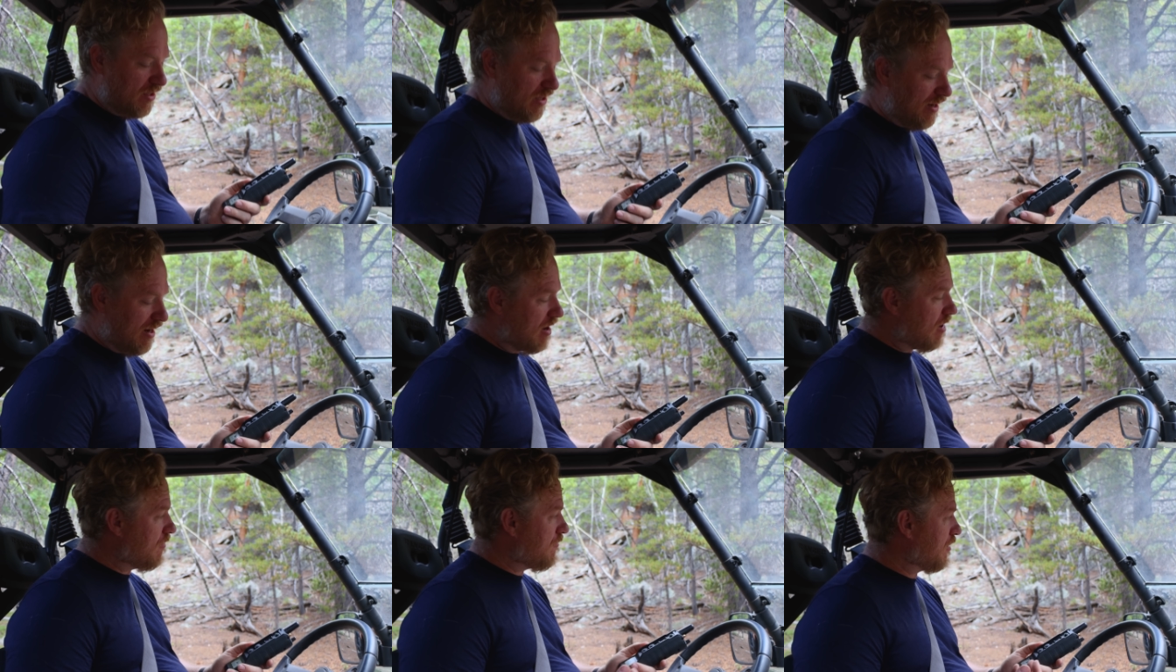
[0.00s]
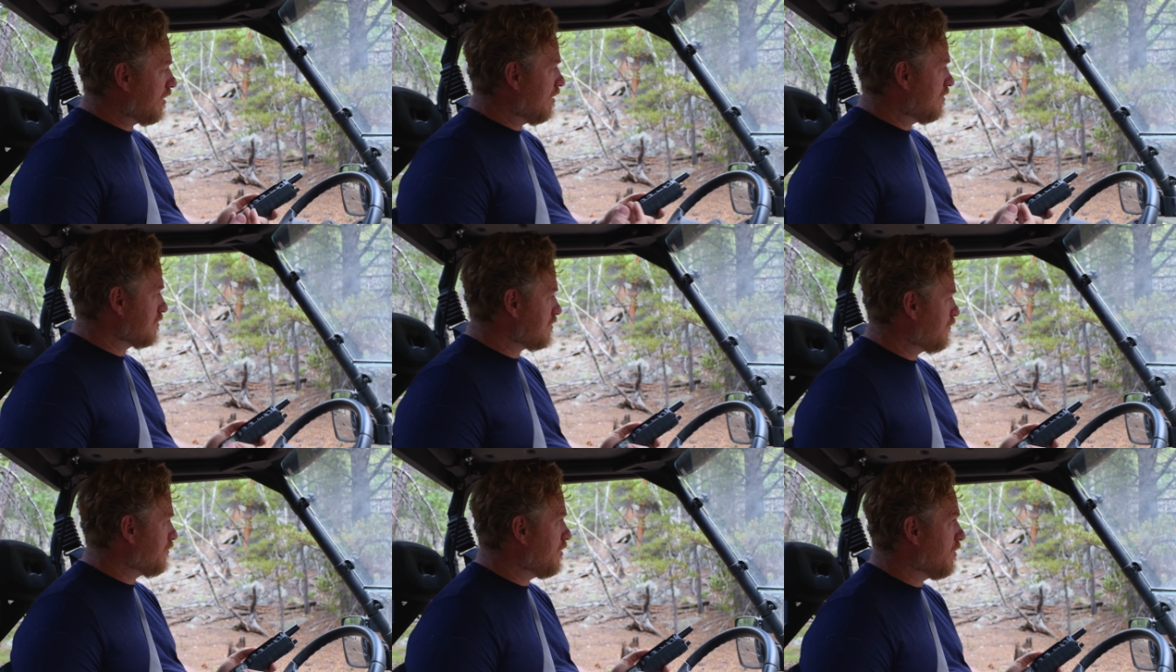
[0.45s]
You know, if it
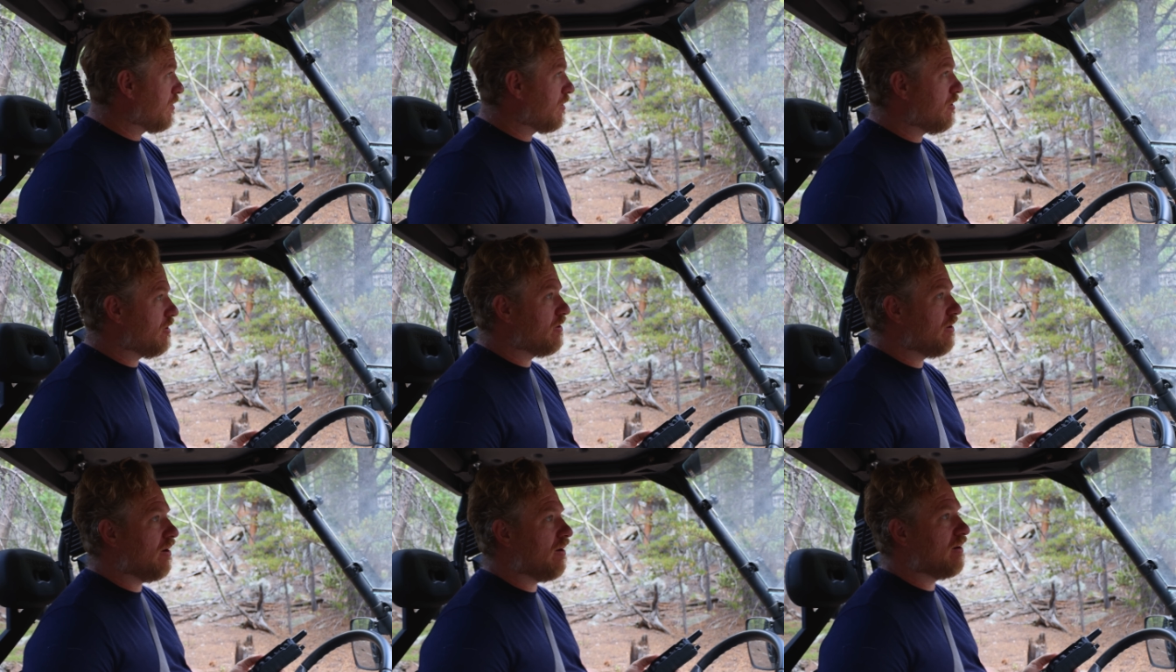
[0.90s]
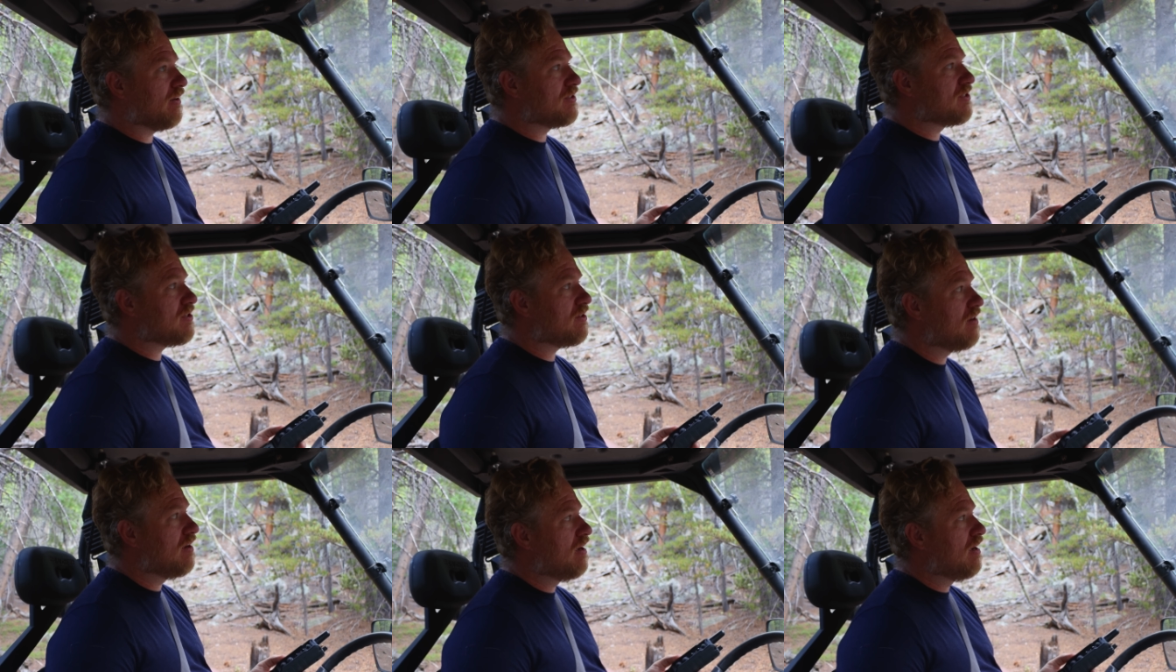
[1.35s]
goes a few hundred
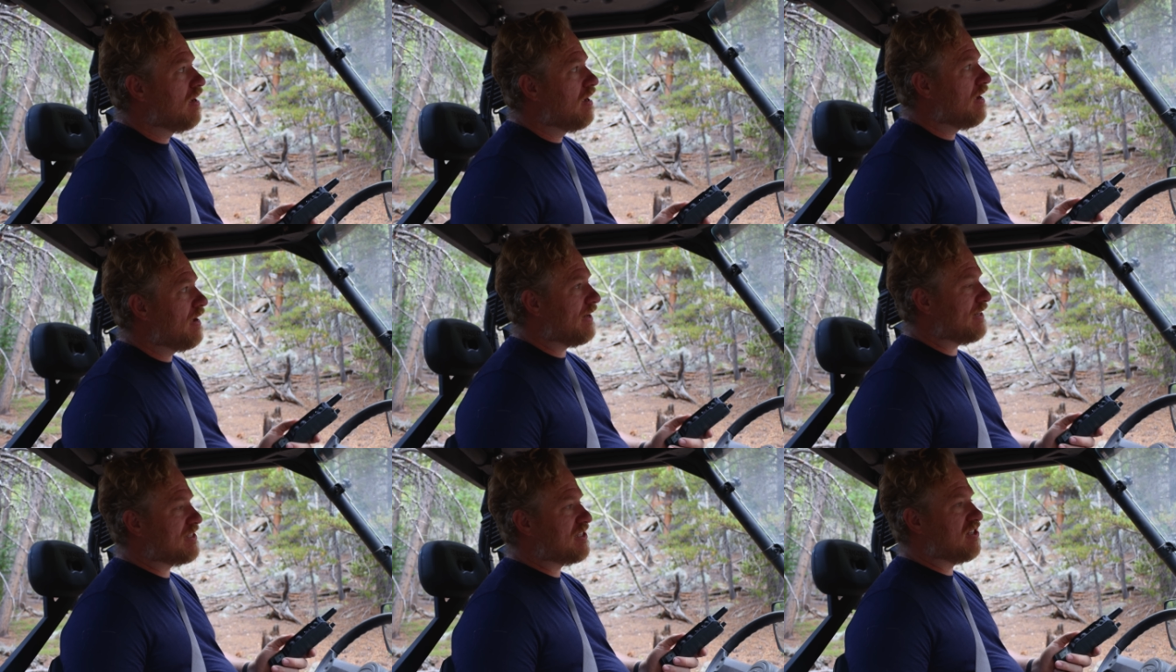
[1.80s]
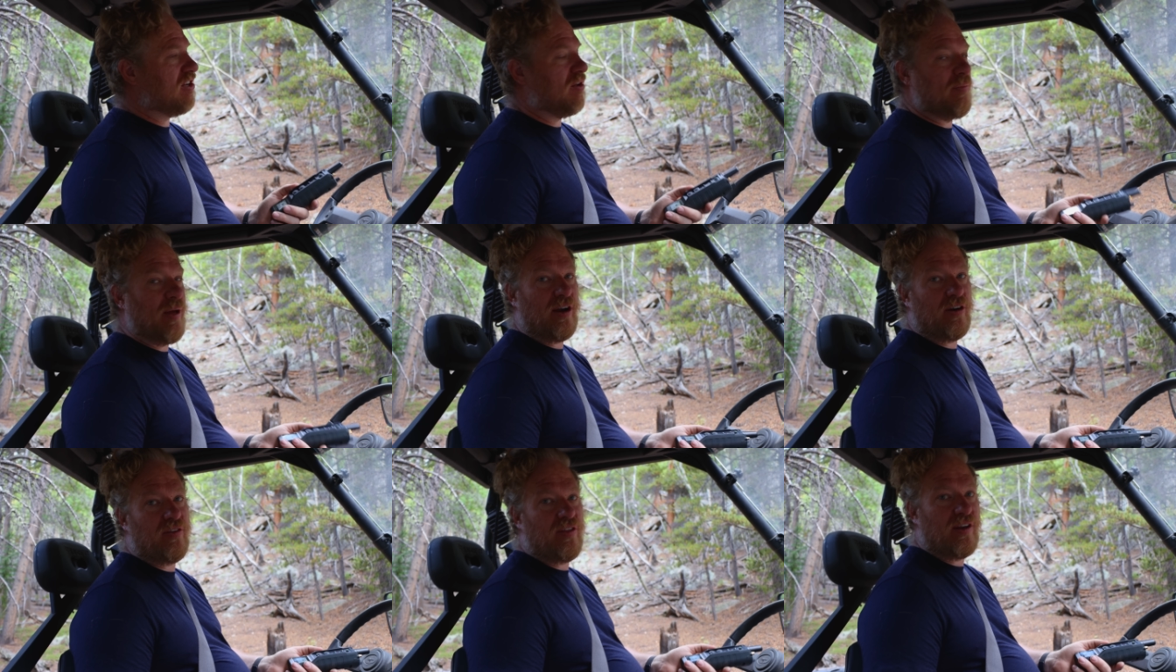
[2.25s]
yards, it's still
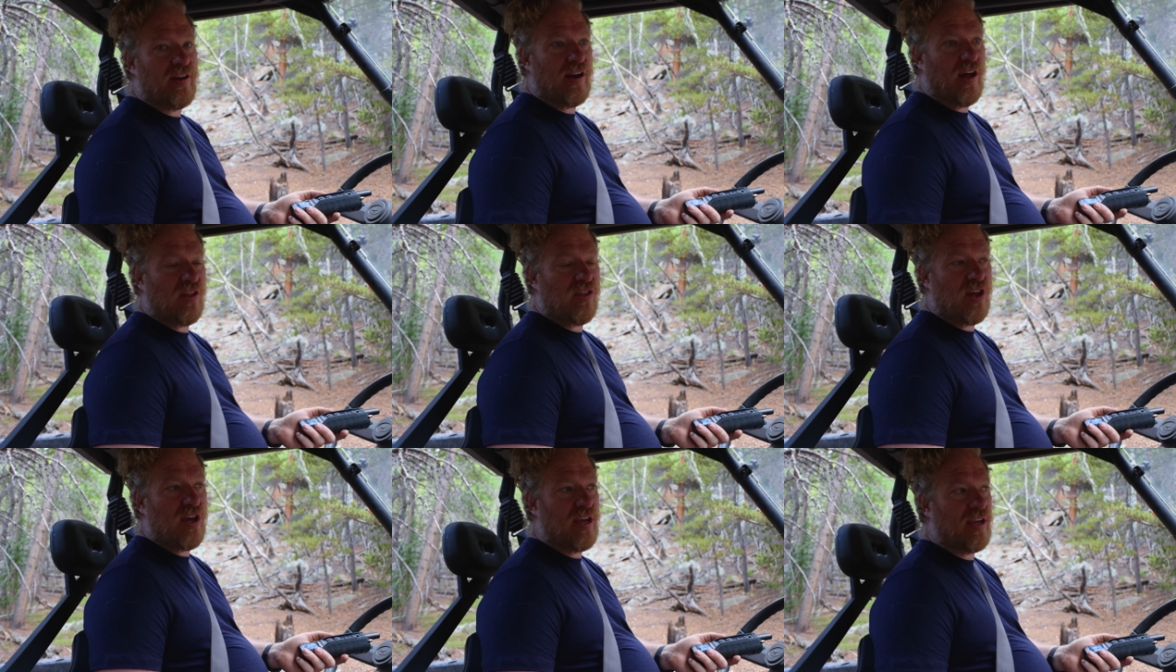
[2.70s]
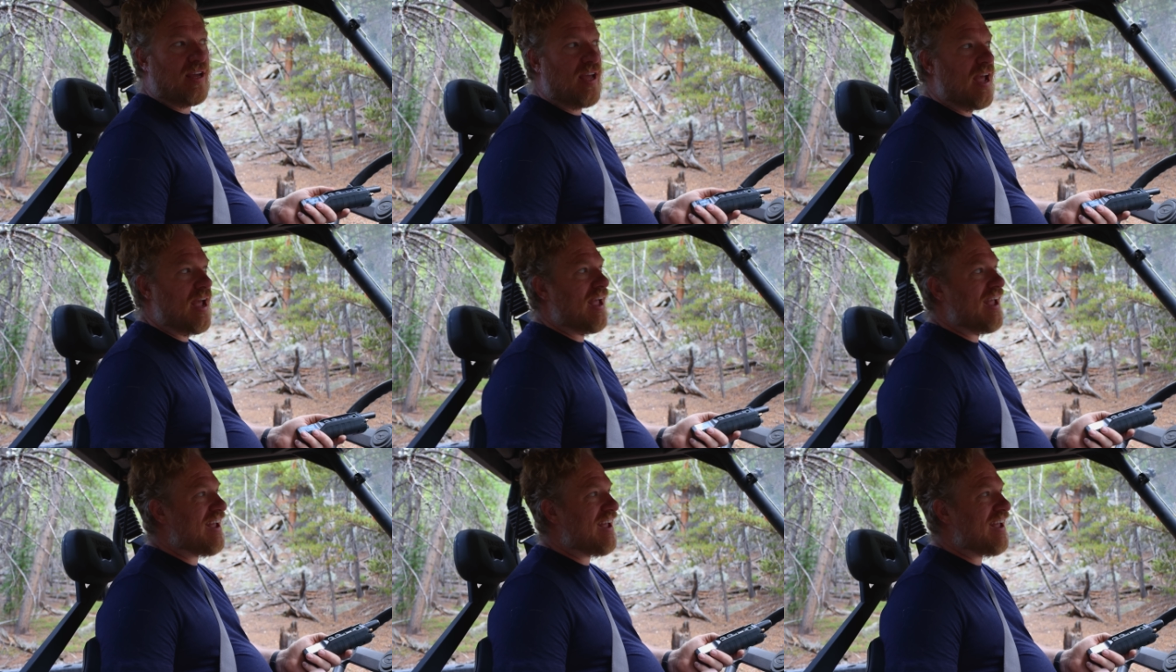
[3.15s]
better than nothing.